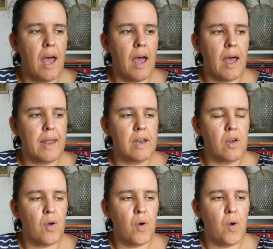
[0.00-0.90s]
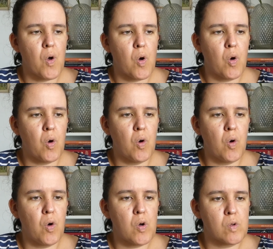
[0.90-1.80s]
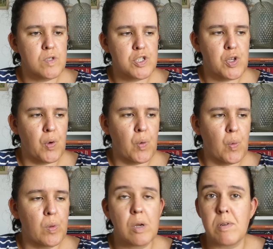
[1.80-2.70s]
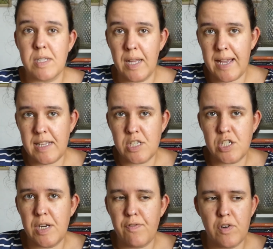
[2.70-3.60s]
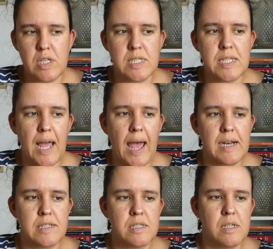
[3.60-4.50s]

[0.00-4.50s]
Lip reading: And also there was an age difference, and